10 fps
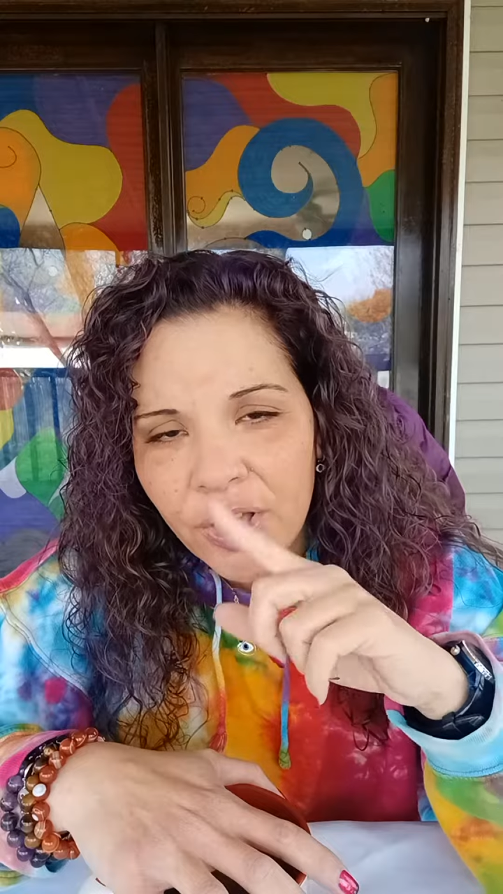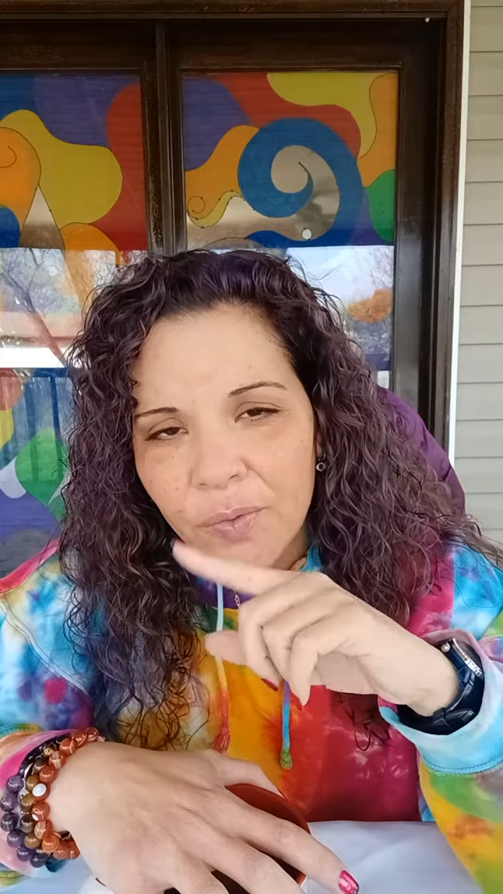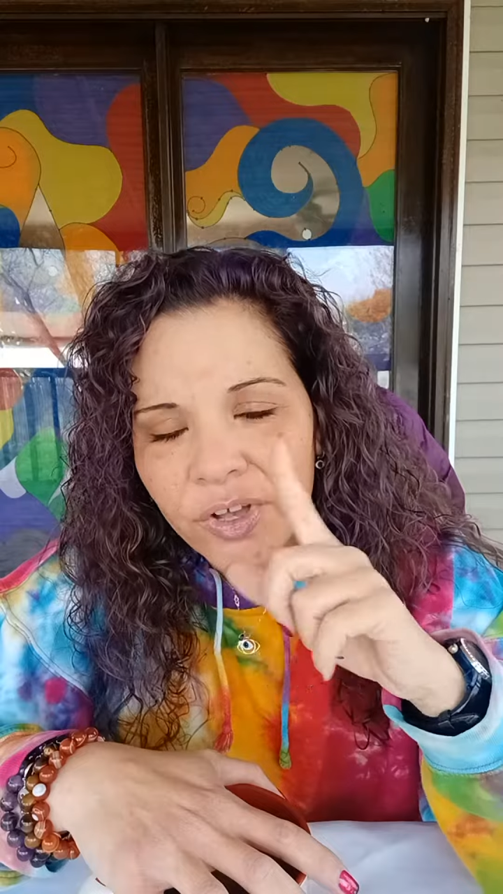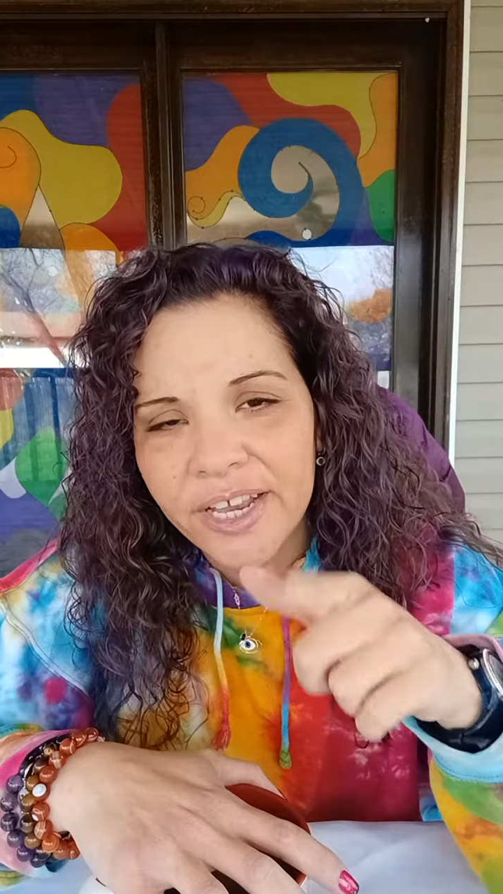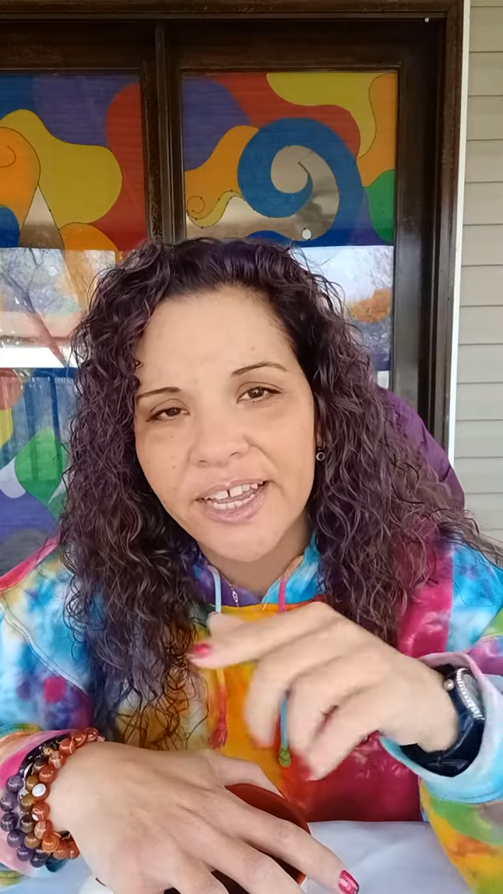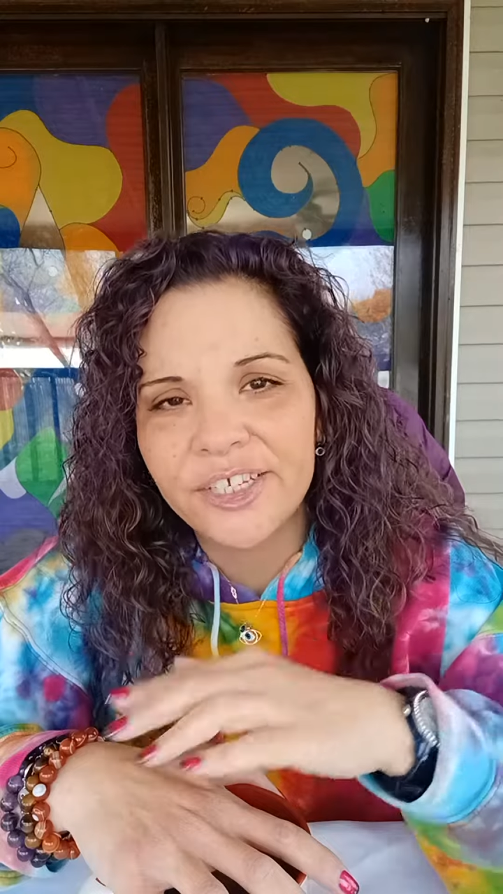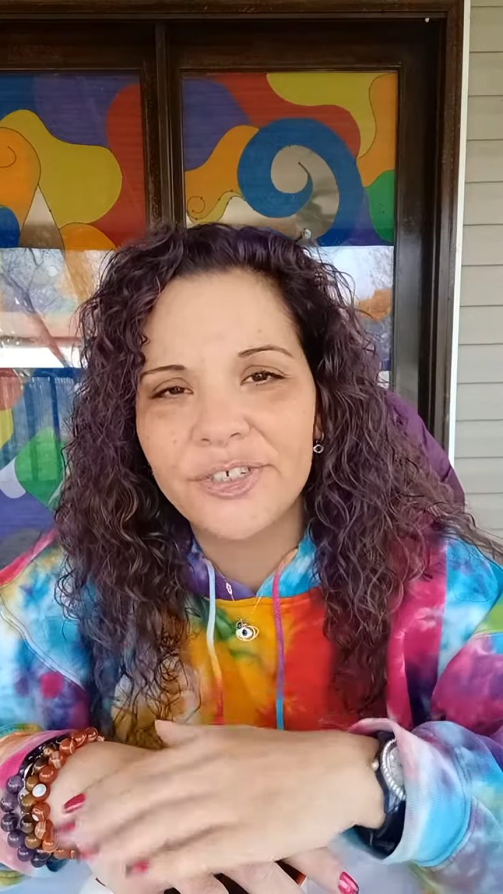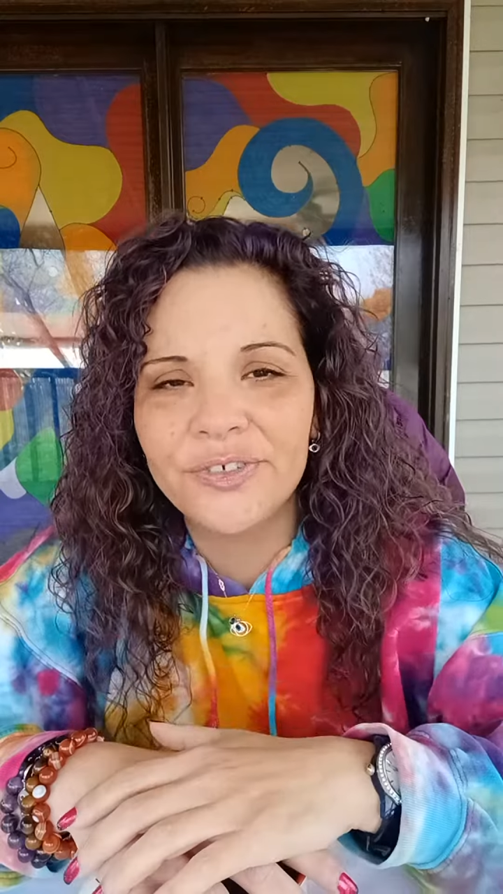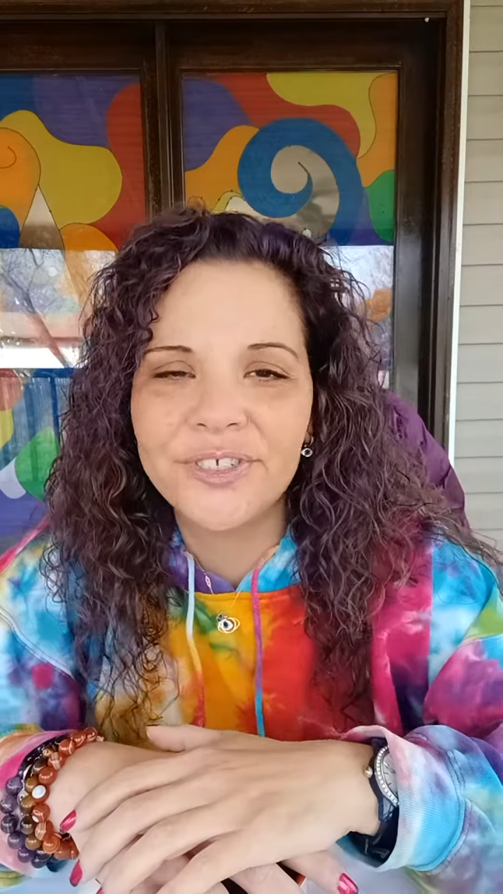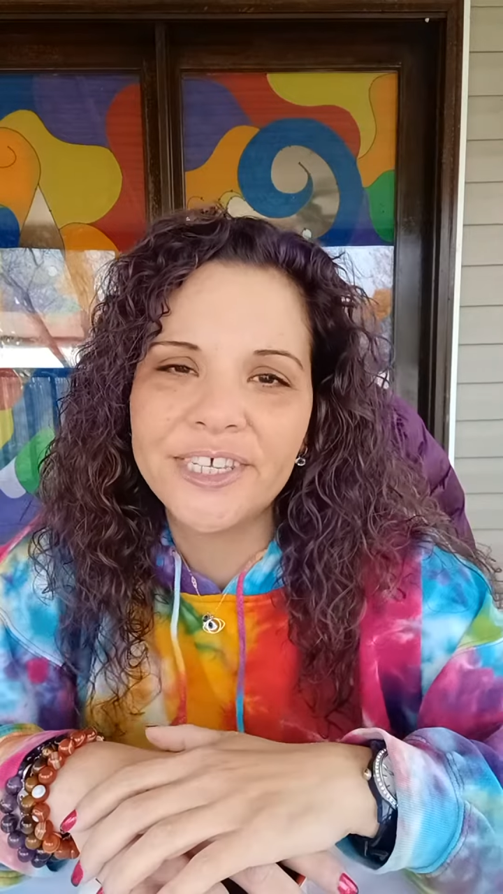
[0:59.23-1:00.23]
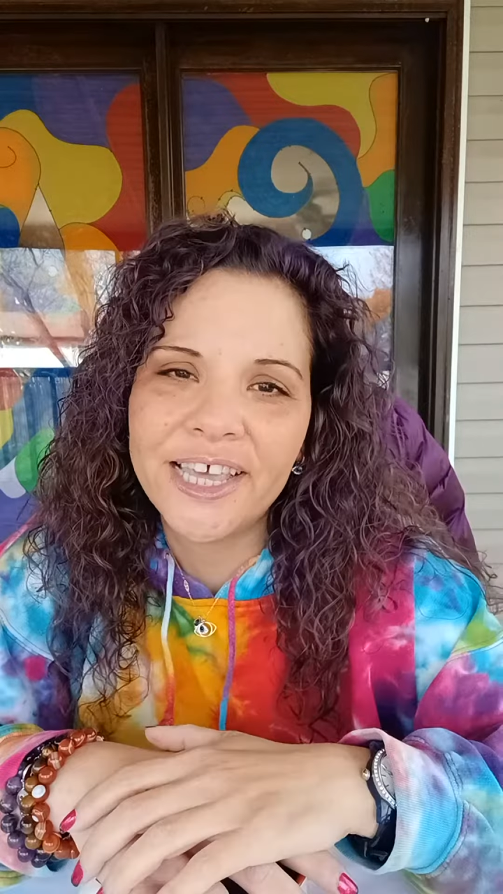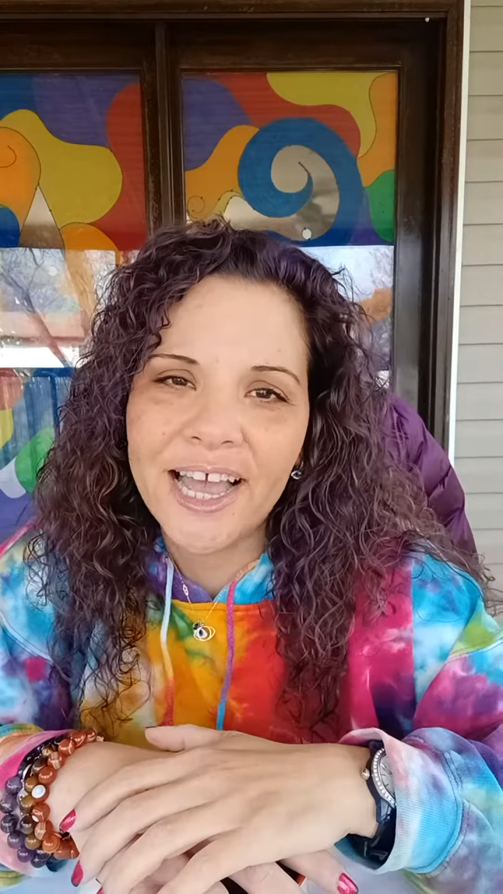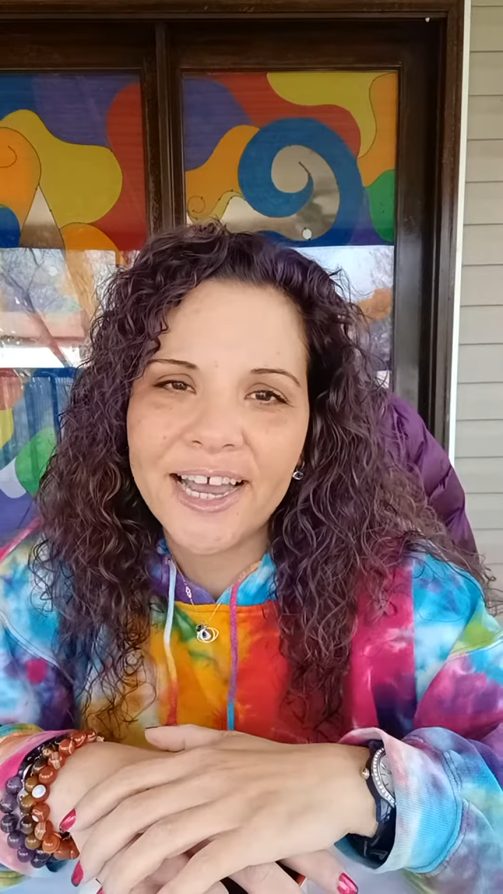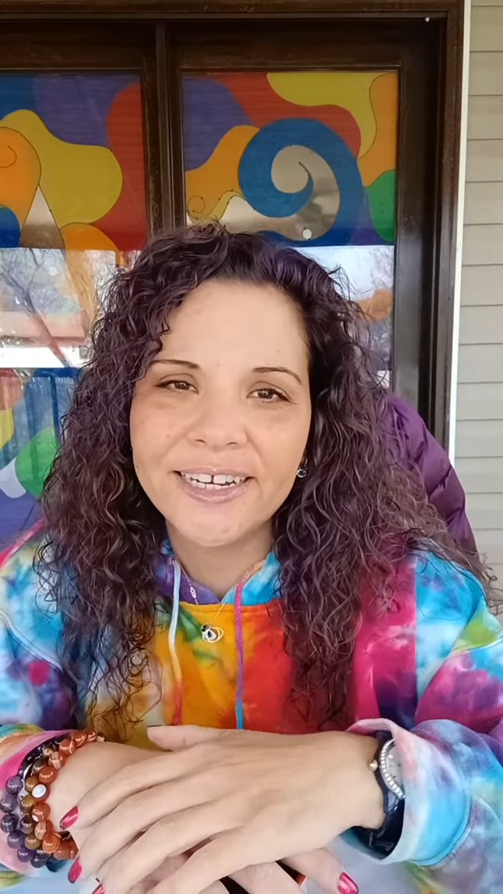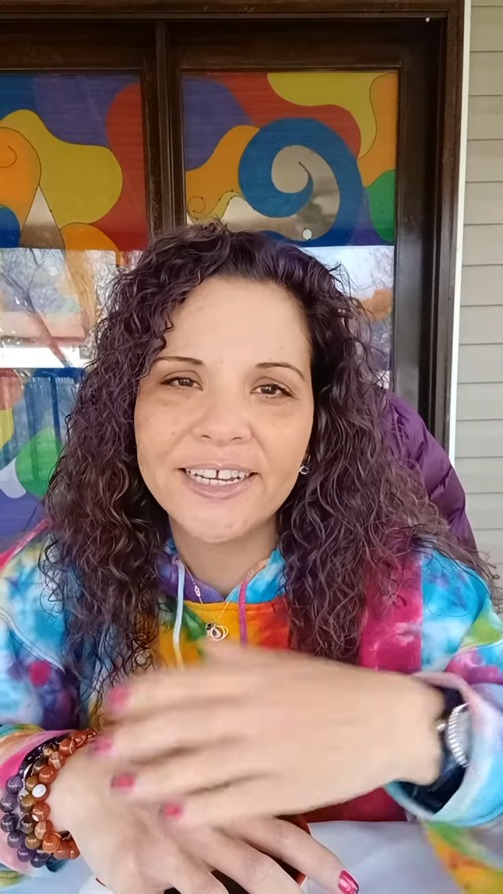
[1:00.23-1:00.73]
will connect you to that,